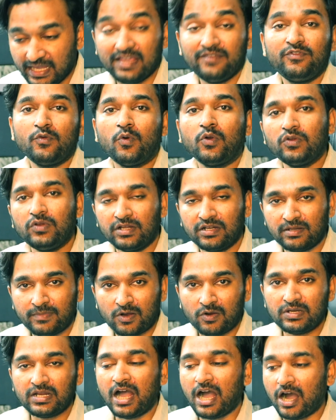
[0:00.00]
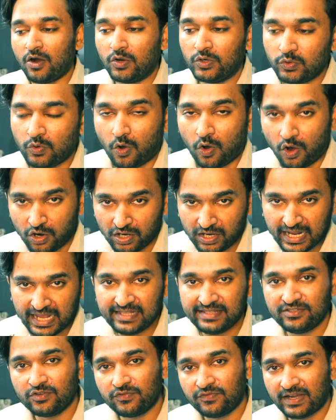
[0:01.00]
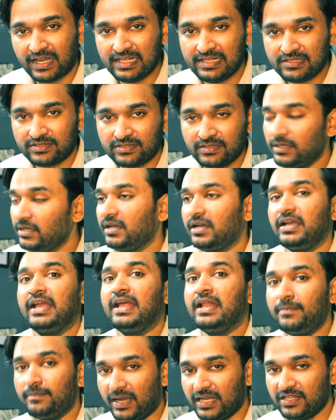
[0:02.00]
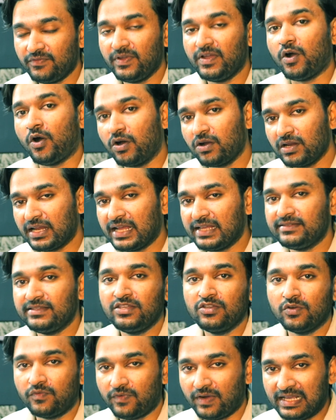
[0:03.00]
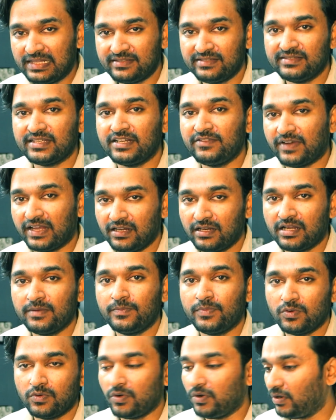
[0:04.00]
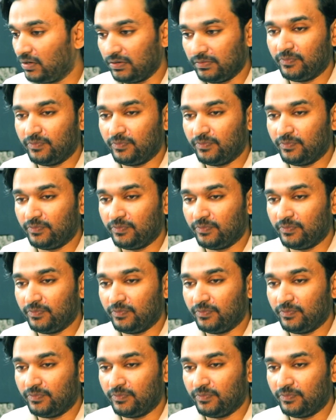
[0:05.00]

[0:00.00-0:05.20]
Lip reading: If you want to learn about how to organize your files, and by the way, organizing your files inside Final Cut Pro,